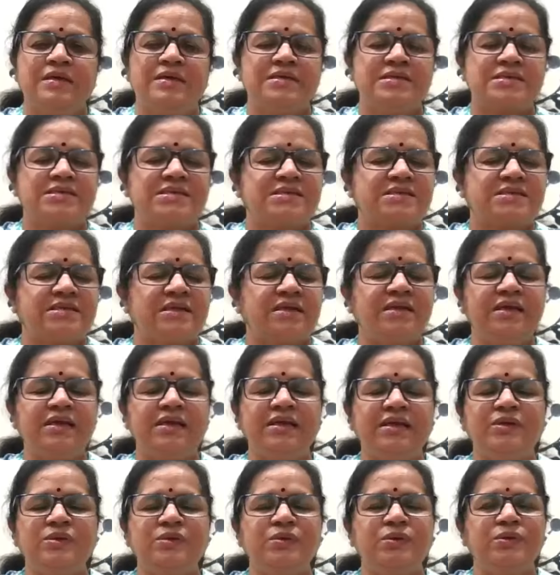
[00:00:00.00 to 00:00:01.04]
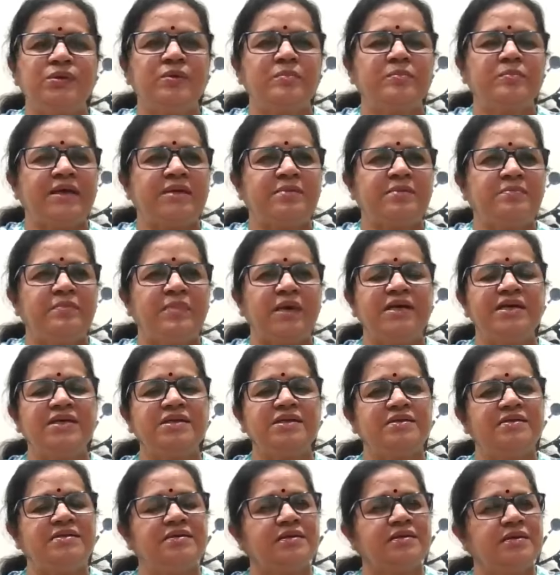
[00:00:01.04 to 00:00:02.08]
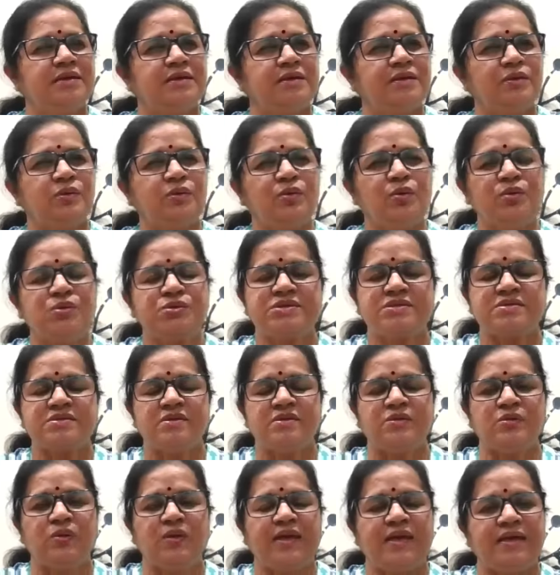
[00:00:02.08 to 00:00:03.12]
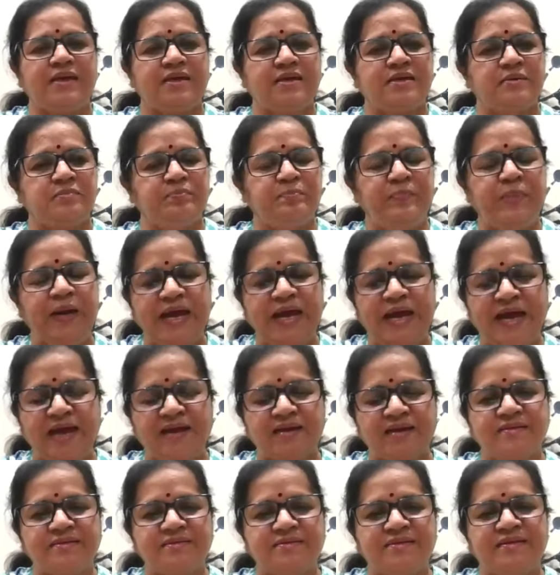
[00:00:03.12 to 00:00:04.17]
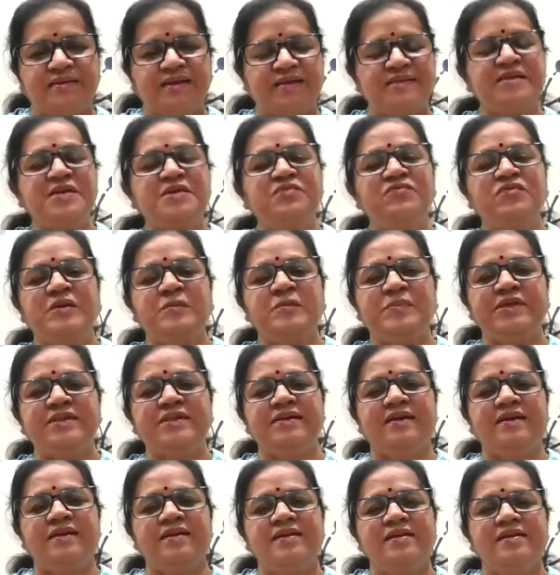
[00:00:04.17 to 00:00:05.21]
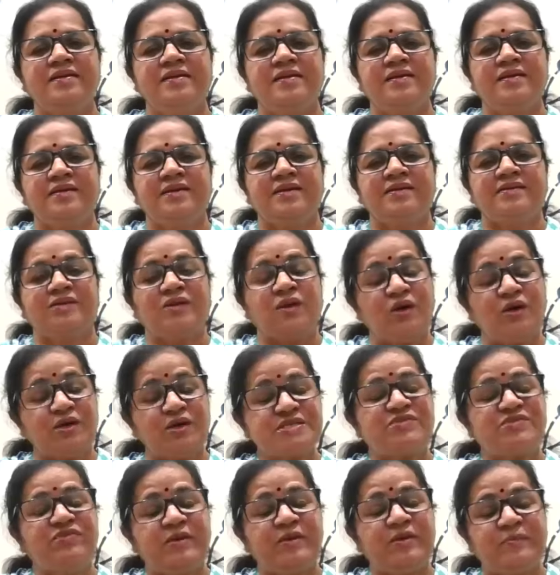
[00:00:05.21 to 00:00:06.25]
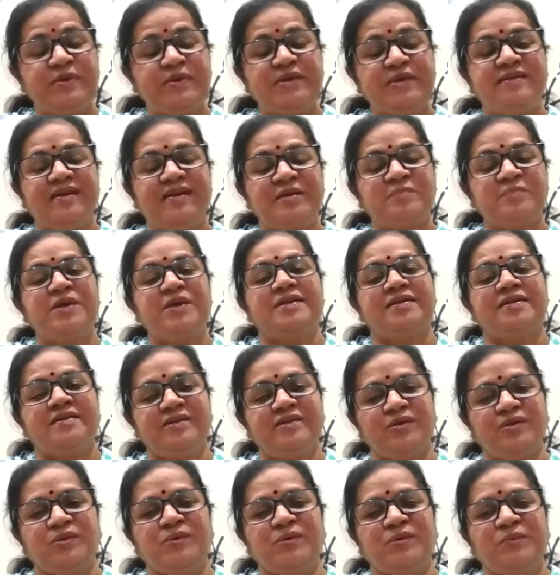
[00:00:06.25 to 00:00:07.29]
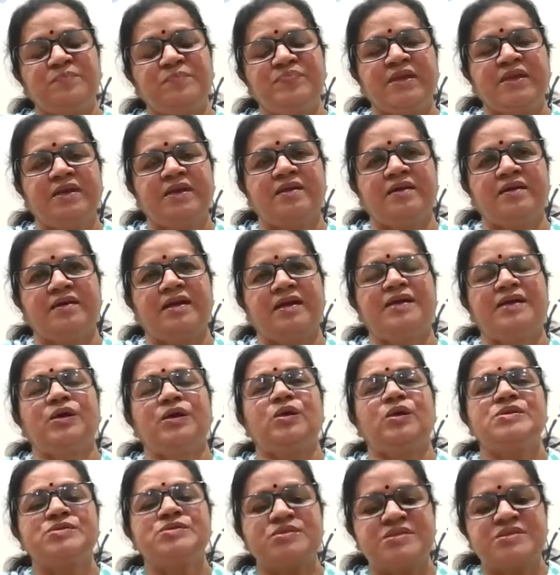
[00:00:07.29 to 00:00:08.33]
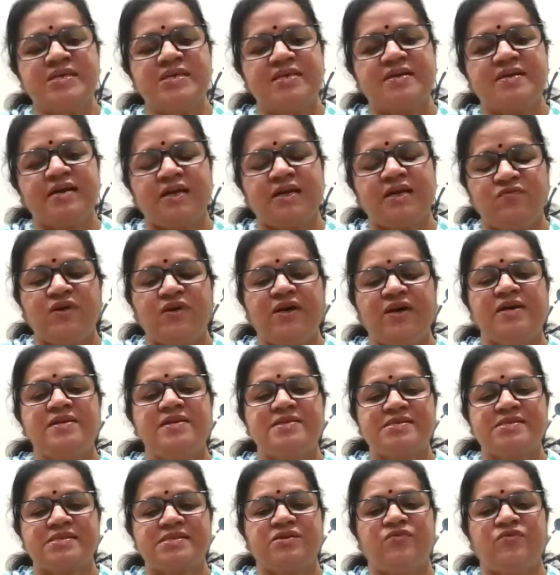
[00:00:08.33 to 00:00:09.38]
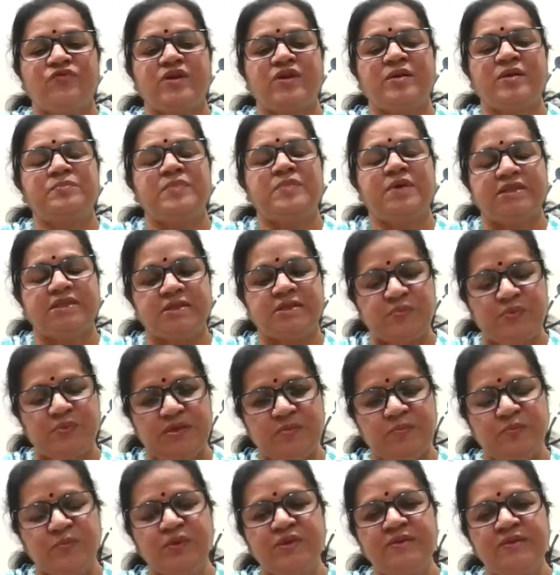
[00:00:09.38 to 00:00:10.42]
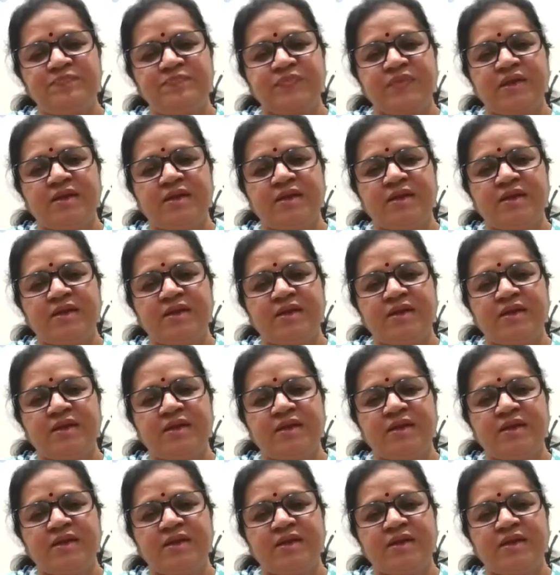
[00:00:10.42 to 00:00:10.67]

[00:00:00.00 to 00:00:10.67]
Suddenly, you know, my mind goes, you know, like a blank. Nothing will be there. Thoughts will be there, but, you know, I also seek advice from other people.